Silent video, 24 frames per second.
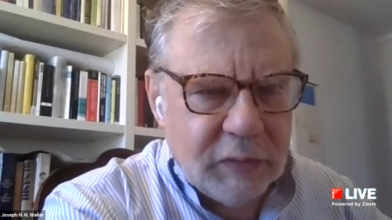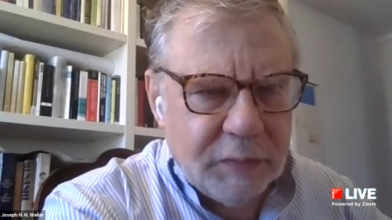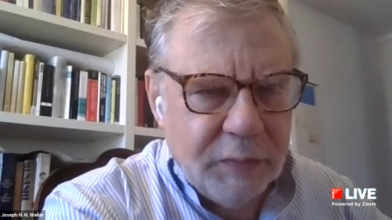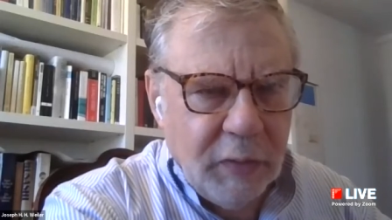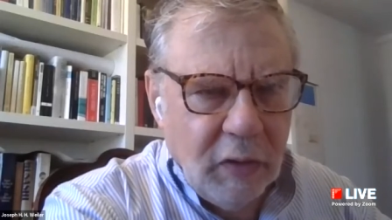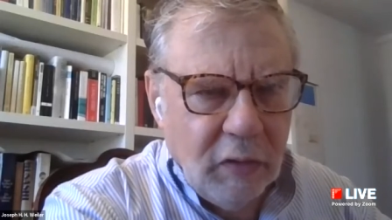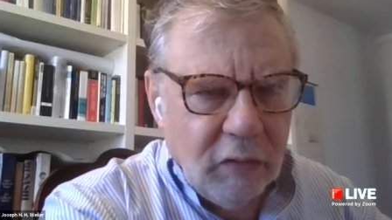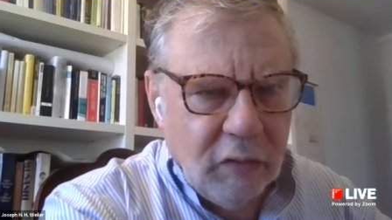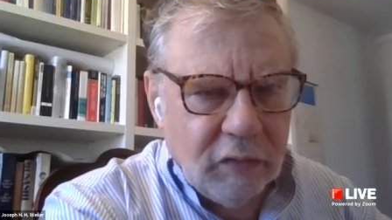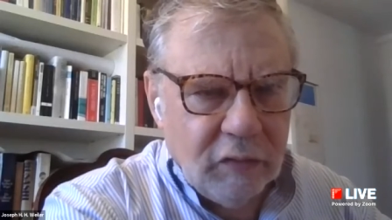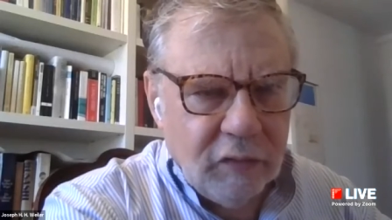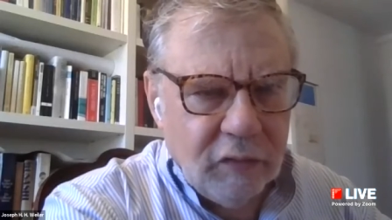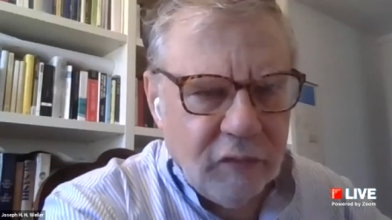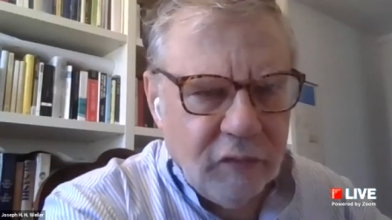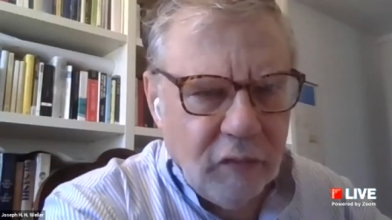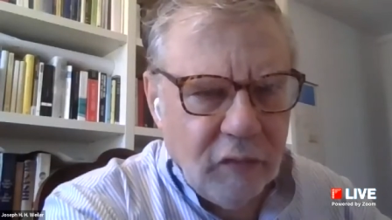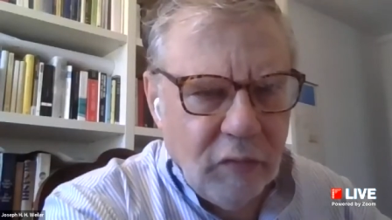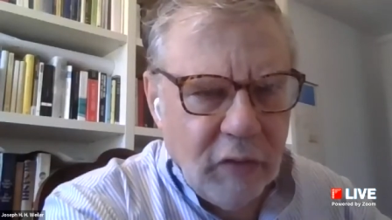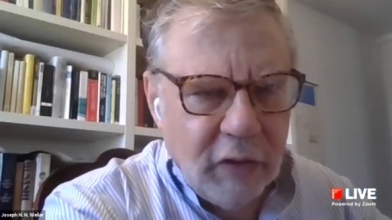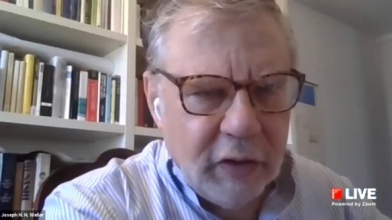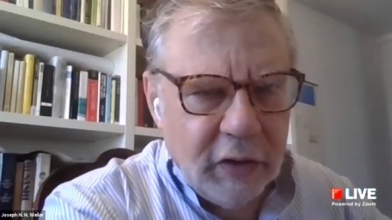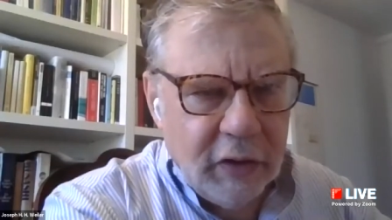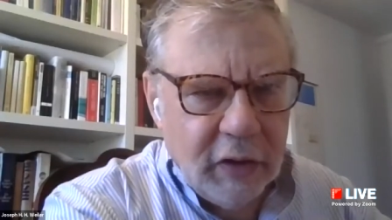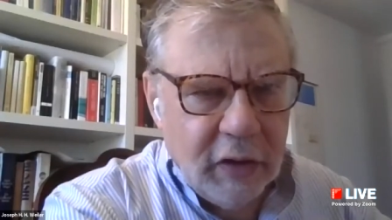postpone for
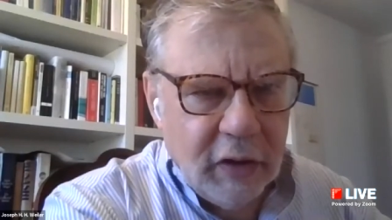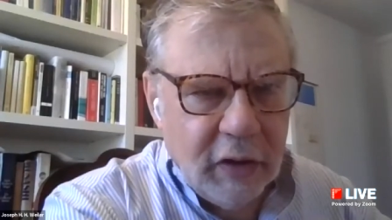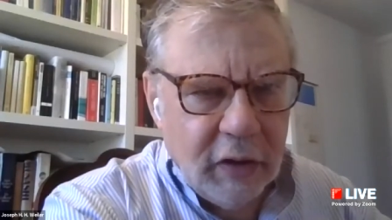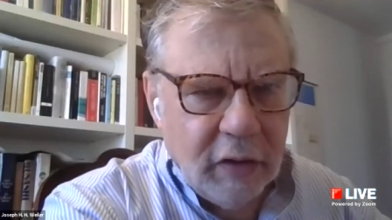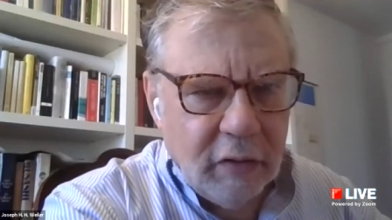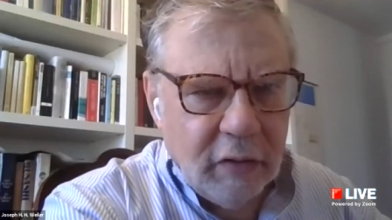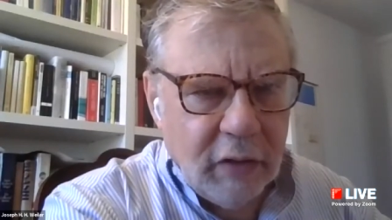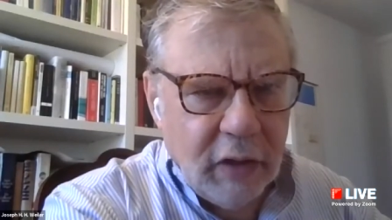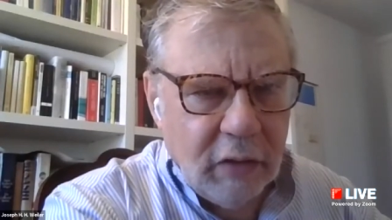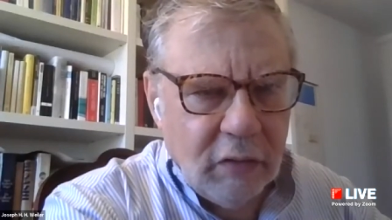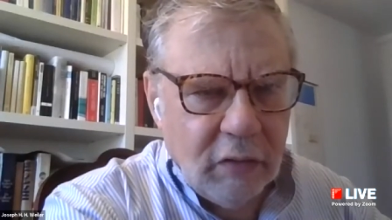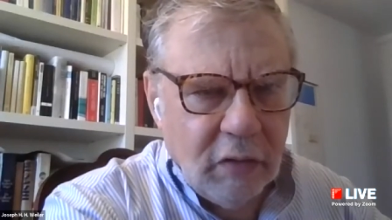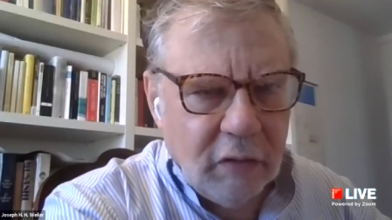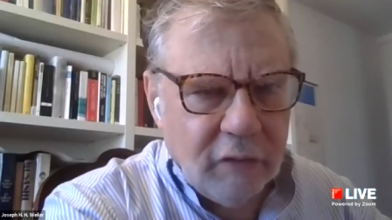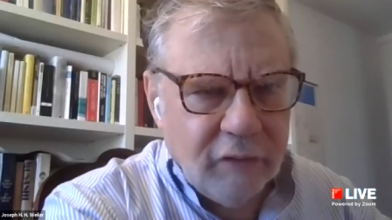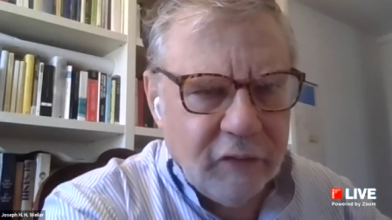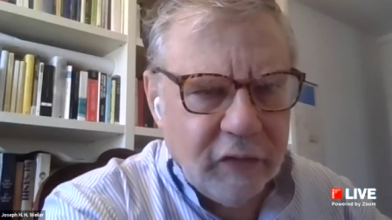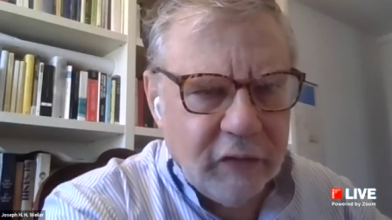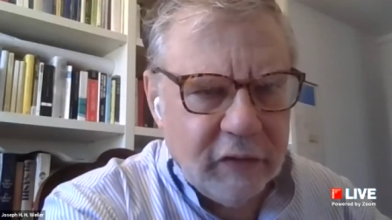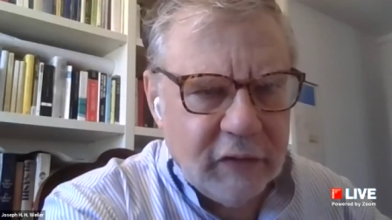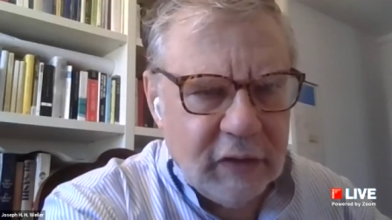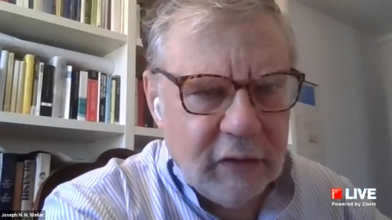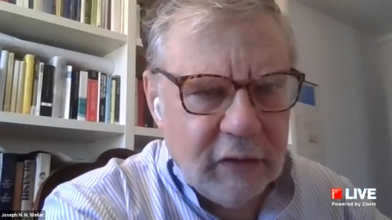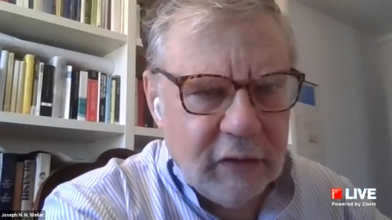one year our
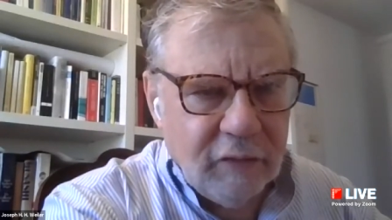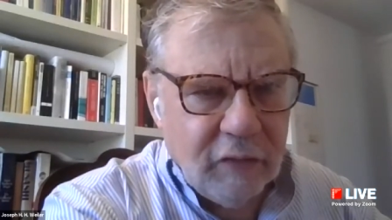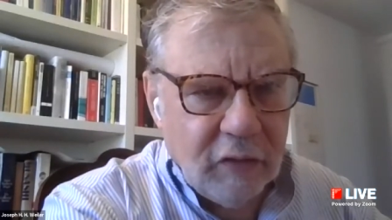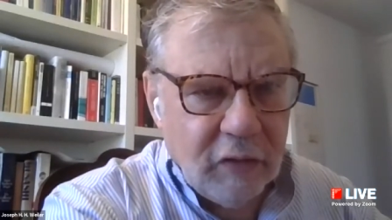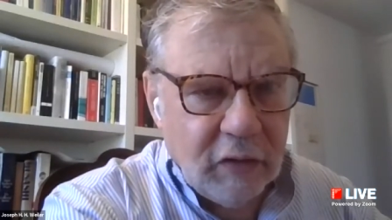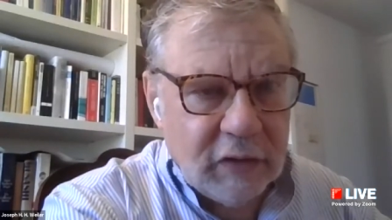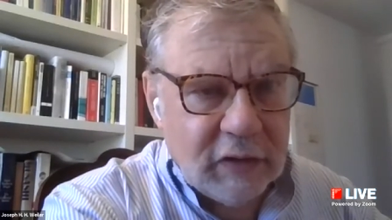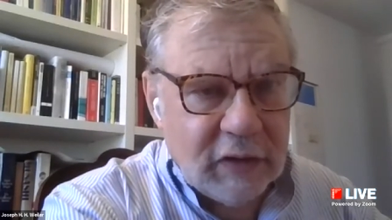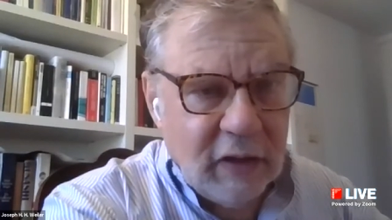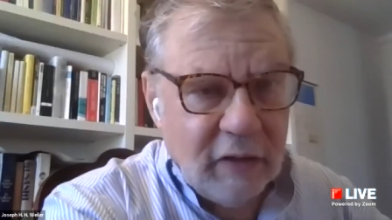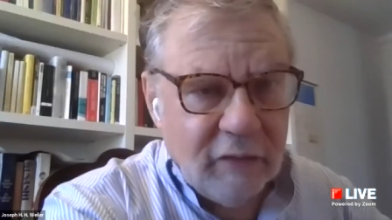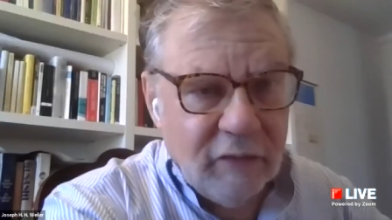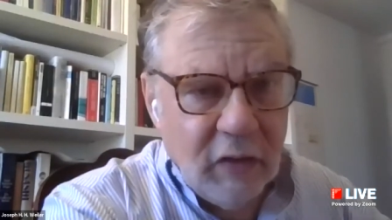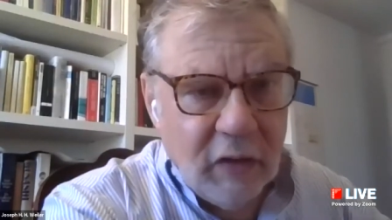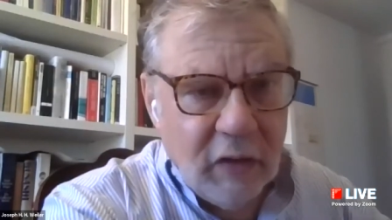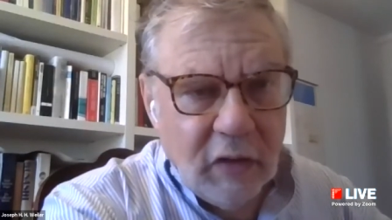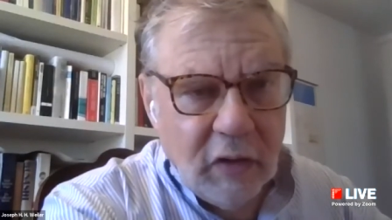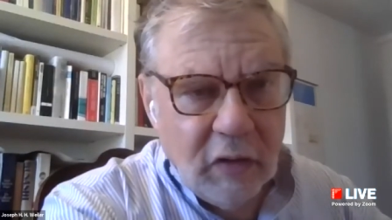conference in Wrocław,